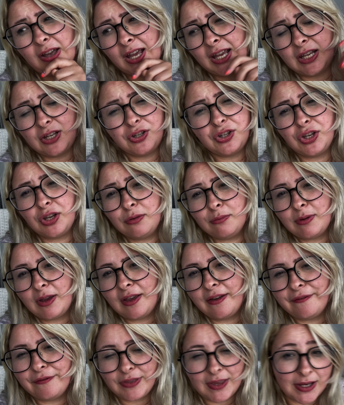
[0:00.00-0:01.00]
I assume
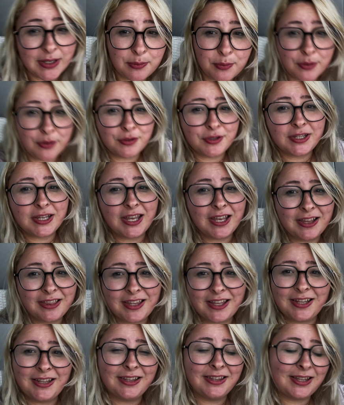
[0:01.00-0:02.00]
if that's what you're seeing,
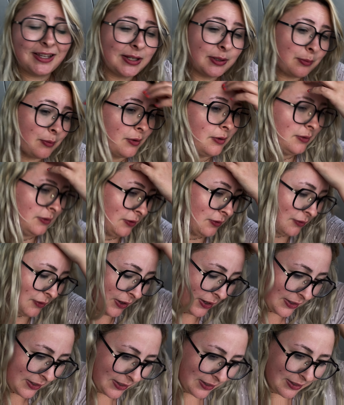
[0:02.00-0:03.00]
then that's what you're
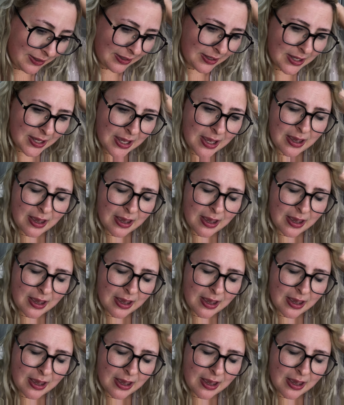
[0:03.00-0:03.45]
getting.